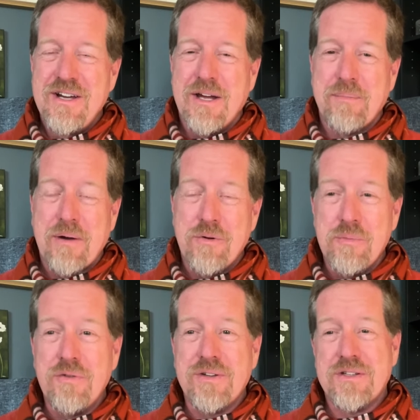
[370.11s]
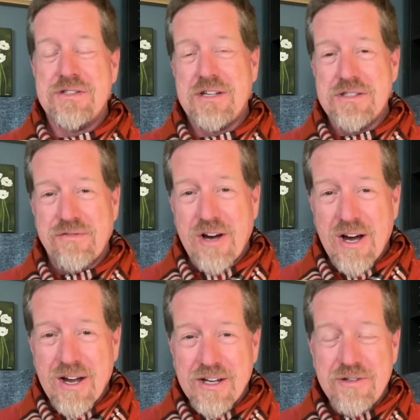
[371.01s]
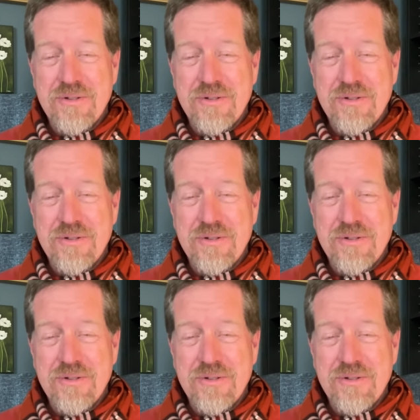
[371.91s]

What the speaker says: And by removing the sense of I, you